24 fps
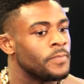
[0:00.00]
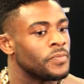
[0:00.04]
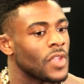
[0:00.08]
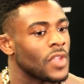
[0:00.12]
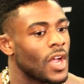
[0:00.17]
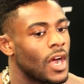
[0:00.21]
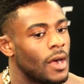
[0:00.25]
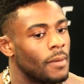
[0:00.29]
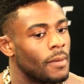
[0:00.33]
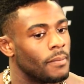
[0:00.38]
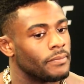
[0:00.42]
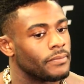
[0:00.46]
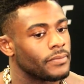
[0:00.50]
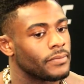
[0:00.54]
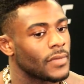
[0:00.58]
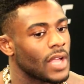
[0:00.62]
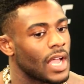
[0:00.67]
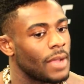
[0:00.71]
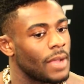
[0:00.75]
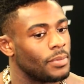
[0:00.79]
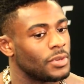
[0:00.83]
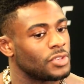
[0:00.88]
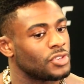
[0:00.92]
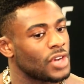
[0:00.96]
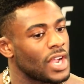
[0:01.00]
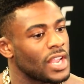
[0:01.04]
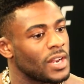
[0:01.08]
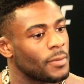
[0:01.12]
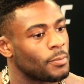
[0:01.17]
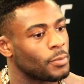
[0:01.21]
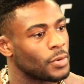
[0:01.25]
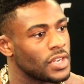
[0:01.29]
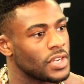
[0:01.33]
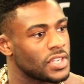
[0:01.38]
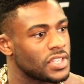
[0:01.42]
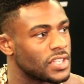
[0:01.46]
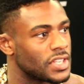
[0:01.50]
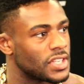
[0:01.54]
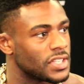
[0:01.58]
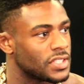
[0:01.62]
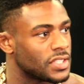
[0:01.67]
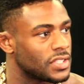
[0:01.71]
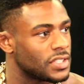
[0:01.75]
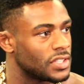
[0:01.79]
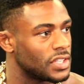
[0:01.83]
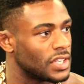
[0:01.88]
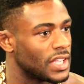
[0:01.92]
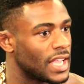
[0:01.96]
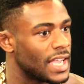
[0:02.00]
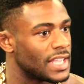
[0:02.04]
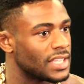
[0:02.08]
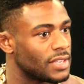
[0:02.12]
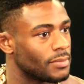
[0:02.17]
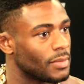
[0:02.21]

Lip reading: I've been trying to preach this to guys.